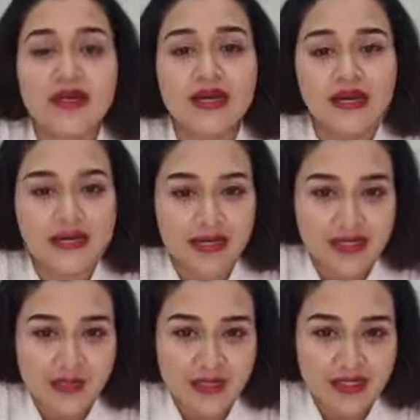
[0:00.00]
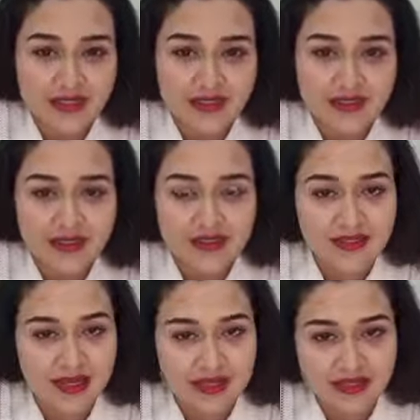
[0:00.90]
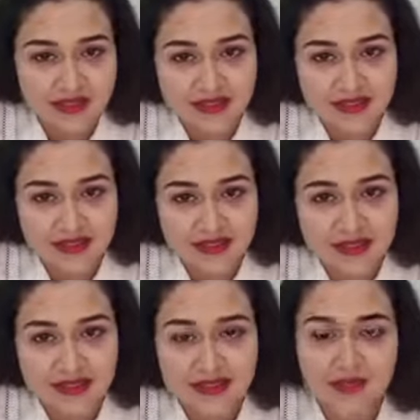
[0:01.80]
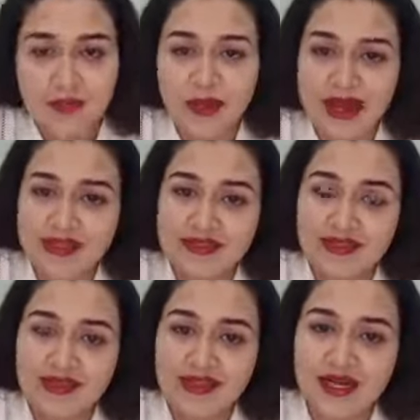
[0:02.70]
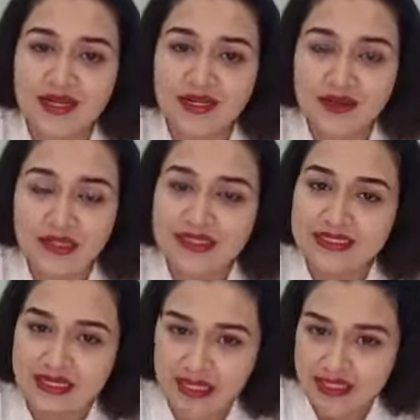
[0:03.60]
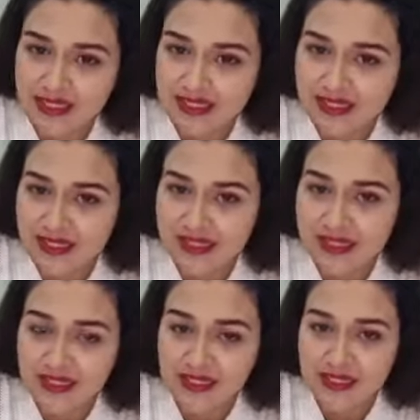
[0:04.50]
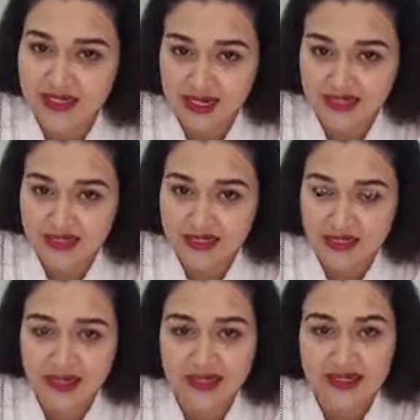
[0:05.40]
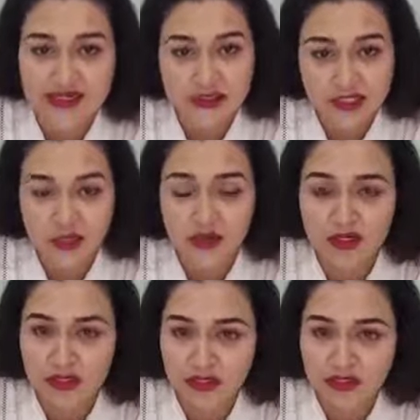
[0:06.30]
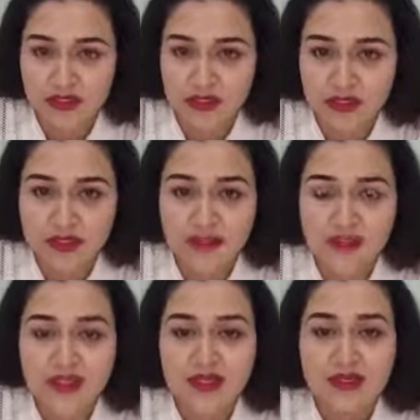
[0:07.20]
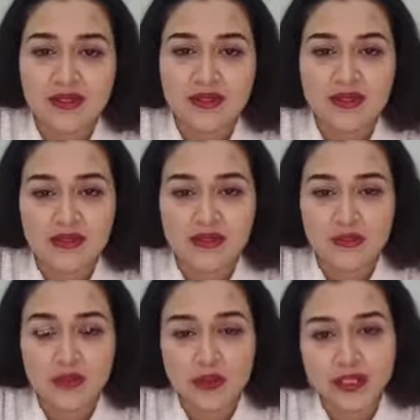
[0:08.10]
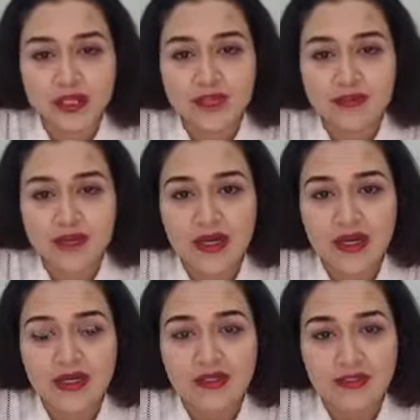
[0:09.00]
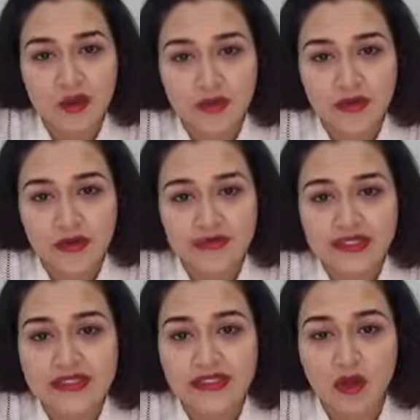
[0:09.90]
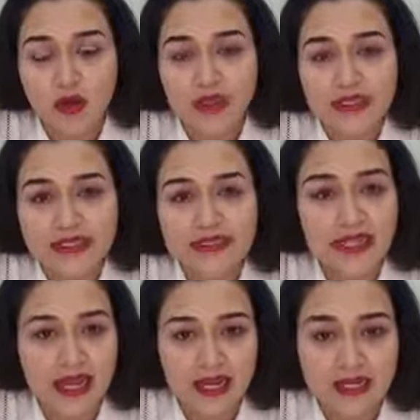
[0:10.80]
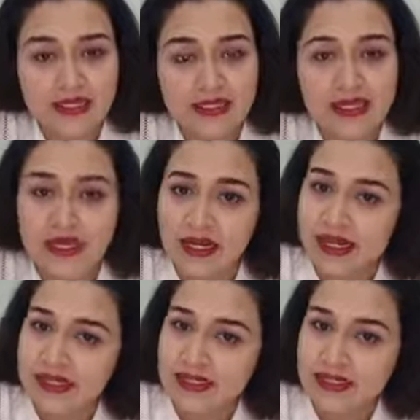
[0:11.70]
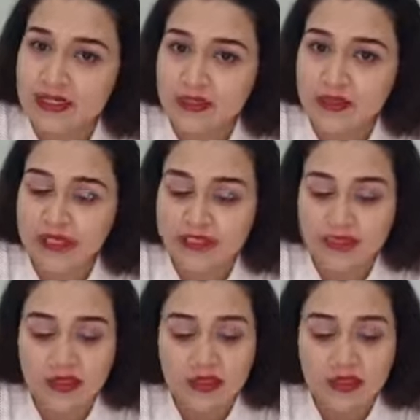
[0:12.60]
hair transplant surgeon and laser surgeon, practicing right now at Skinacea Skin Clinic in Nashik at D'Souza Colony College Road. Today my topic of this talk is acne and acne treatments.